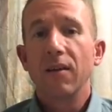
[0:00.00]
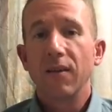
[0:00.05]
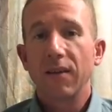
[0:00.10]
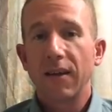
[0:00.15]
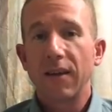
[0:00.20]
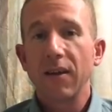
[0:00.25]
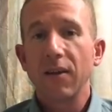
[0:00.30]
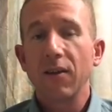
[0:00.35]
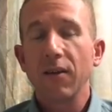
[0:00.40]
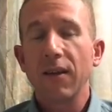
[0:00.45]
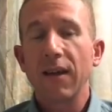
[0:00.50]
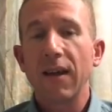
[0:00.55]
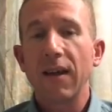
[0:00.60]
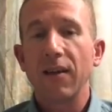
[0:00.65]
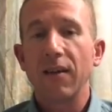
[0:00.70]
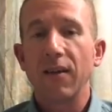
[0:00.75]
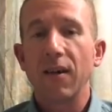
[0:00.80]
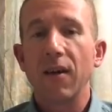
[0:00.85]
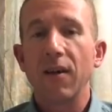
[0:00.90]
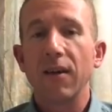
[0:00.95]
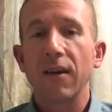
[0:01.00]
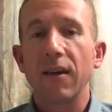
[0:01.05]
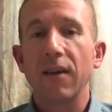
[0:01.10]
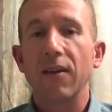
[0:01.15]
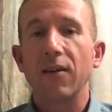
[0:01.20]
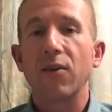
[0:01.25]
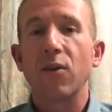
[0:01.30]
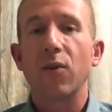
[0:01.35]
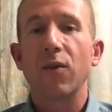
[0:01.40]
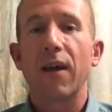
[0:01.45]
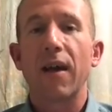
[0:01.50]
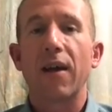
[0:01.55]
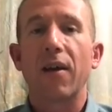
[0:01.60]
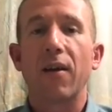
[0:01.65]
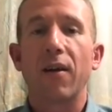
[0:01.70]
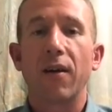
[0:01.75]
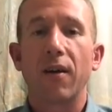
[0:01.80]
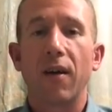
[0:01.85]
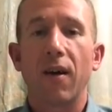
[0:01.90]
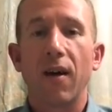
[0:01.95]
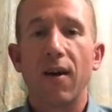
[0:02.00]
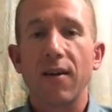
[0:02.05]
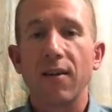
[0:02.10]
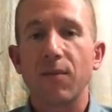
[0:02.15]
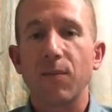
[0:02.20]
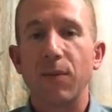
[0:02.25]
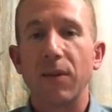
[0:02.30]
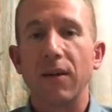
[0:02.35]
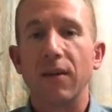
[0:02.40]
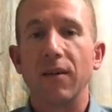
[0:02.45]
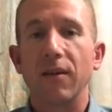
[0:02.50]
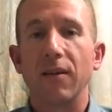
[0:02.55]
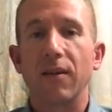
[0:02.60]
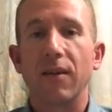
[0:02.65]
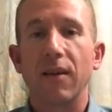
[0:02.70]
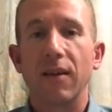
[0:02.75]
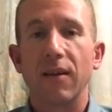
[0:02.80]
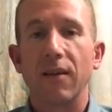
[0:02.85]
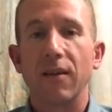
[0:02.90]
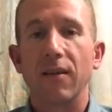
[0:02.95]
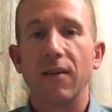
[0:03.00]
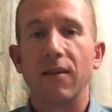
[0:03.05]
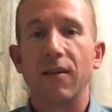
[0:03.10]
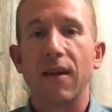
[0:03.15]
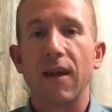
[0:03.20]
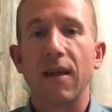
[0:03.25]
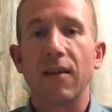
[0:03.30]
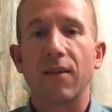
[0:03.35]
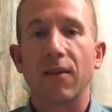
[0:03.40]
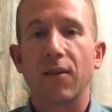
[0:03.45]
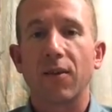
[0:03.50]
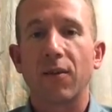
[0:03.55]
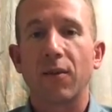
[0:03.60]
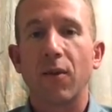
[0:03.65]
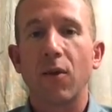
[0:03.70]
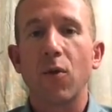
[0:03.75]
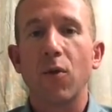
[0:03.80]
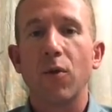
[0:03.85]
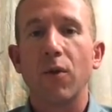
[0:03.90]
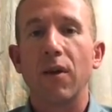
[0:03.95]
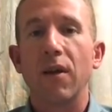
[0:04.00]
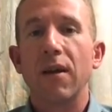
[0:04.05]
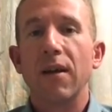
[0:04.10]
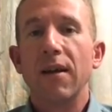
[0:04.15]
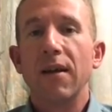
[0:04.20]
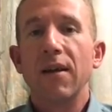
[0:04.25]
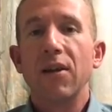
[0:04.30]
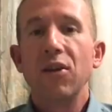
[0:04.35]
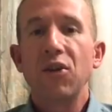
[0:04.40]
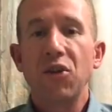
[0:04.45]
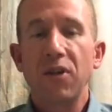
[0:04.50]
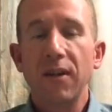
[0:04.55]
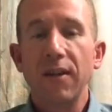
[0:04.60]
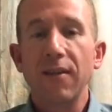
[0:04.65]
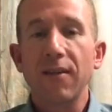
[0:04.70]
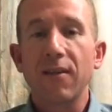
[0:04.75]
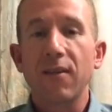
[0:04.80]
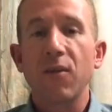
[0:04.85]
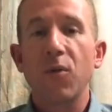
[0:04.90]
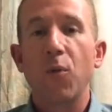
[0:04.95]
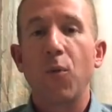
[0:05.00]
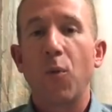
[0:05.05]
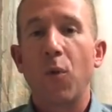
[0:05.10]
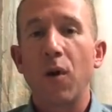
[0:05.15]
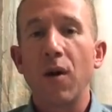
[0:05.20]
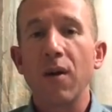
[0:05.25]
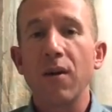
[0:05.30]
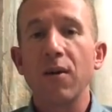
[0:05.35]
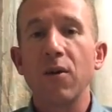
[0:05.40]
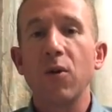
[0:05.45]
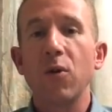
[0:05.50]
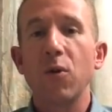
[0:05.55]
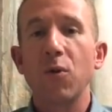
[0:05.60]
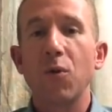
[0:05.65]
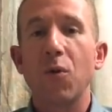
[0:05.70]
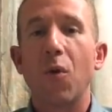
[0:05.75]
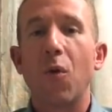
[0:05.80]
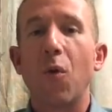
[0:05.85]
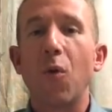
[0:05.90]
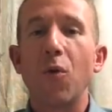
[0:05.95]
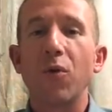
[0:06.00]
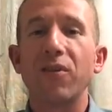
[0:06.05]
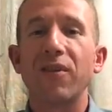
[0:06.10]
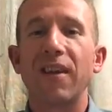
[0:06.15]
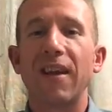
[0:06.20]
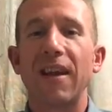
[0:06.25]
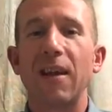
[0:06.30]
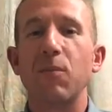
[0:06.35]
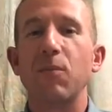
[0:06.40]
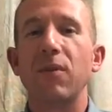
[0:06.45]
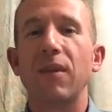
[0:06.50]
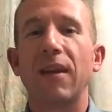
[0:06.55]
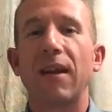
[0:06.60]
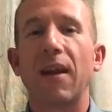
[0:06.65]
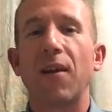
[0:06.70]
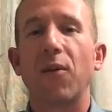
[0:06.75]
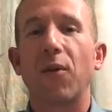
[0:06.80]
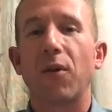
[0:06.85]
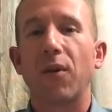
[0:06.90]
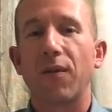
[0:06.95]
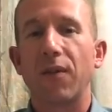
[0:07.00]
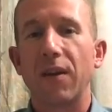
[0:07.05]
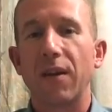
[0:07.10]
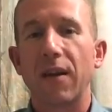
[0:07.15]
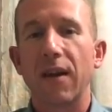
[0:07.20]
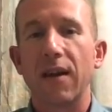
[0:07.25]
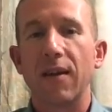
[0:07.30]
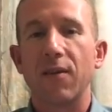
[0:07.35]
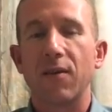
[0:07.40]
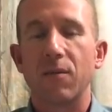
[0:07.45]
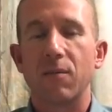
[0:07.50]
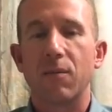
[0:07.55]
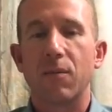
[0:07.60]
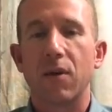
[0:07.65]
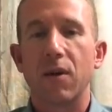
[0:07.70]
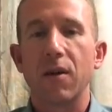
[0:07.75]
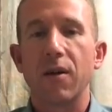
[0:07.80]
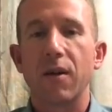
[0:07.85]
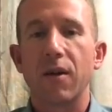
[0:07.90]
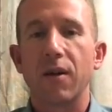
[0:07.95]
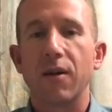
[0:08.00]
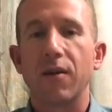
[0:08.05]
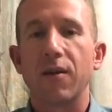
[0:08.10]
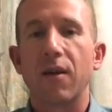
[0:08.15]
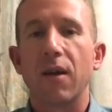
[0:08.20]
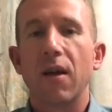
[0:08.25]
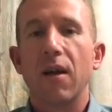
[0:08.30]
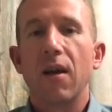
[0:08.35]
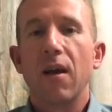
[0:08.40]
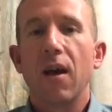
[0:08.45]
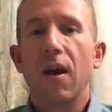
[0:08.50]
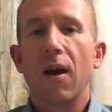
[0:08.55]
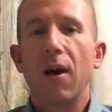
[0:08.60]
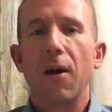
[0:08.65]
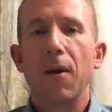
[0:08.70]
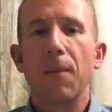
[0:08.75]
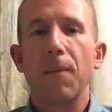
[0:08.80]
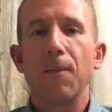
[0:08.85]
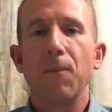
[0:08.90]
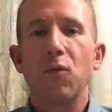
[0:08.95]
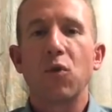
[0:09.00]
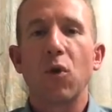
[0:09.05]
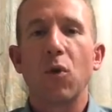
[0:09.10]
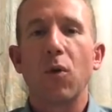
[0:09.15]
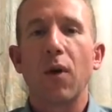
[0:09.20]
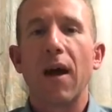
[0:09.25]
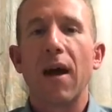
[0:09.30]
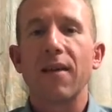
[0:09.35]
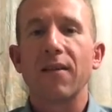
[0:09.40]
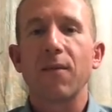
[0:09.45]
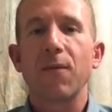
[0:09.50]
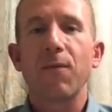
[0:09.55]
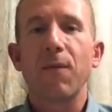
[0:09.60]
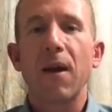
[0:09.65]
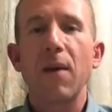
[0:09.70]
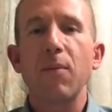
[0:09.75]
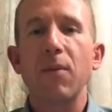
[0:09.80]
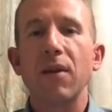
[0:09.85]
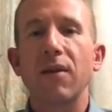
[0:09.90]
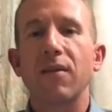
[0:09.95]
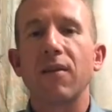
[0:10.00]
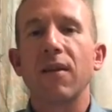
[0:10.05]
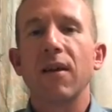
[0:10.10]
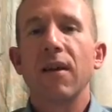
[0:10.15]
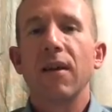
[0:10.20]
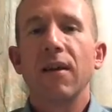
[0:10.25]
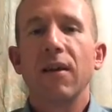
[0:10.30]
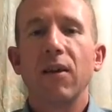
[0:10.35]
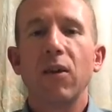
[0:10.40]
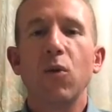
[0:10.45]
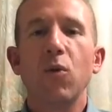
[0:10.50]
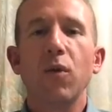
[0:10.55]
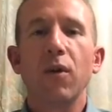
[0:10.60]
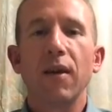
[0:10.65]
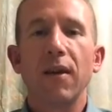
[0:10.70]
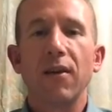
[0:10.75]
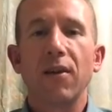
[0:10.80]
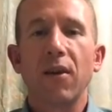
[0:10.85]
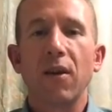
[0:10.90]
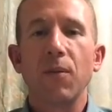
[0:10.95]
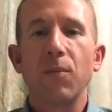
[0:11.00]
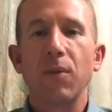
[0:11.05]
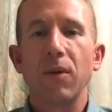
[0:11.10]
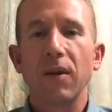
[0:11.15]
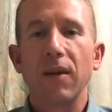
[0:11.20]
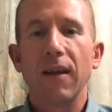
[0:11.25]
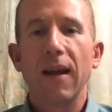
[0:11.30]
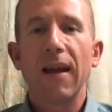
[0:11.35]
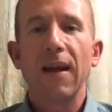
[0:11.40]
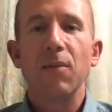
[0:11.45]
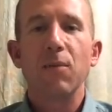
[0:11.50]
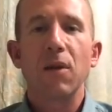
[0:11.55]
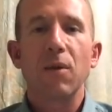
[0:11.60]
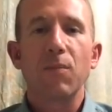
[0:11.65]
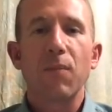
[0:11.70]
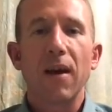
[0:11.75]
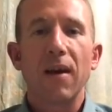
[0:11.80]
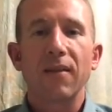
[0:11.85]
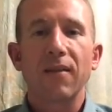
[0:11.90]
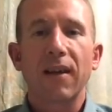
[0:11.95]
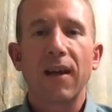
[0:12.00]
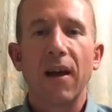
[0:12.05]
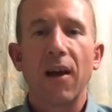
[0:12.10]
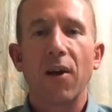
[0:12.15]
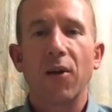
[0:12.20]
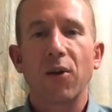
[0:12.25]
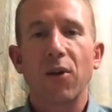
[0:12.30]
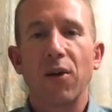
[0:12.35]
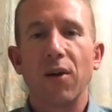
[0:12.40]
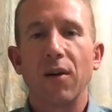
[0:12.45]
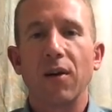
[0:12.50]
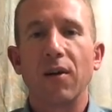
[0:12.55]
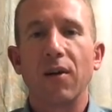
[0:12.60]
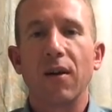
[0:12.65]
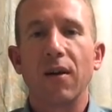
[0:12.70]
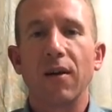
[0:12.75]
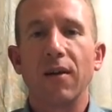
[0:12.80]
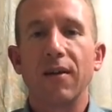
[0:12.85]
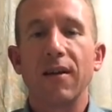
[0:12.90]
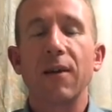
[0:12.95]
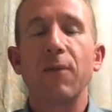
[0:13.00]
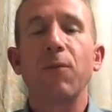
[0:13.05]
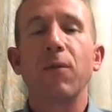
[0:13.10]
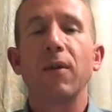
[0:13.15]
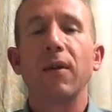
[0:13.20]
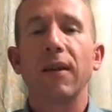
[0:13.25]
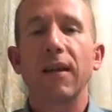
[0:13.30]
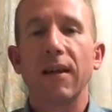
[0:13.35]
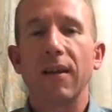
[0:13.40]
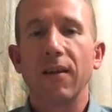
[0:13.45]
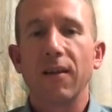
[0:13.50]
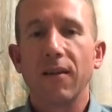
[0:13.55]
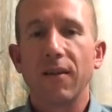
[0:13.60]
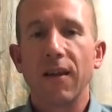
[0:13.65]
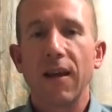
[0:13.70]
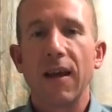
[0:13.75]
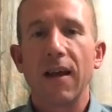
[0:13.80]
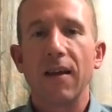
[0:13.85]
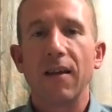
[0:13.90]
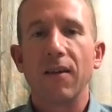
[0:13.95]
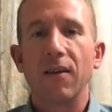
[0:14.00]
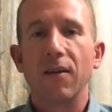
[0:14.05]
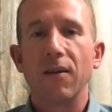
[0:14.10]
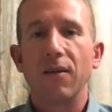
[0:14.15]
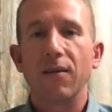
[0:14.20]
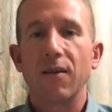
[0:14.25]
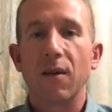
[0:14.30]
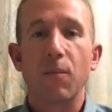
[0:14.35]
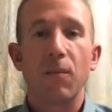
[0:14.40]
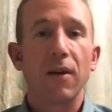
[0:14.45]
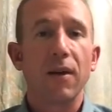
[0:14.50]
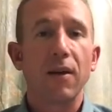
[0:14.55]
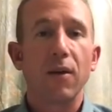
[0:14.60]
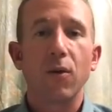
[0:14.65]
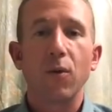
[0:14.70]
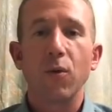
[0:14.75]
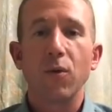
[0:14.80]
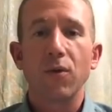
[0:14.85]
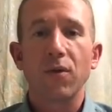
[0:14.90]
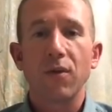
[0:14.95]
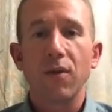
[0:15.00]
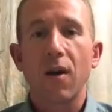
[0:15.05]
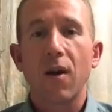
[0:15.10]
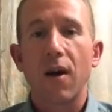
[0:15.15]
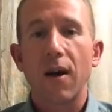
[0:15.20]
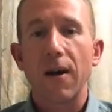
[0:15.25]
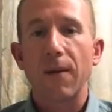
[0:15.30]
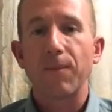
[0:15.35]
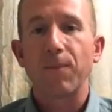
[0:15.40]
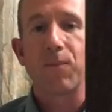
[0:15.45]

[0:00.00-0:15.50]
to kill King Duncan so that her husband can take the throne. She's the one who holds him together on the night of the murders. So as a feminist, you would interpret Lady Macbeth's character differently than somebody who is not.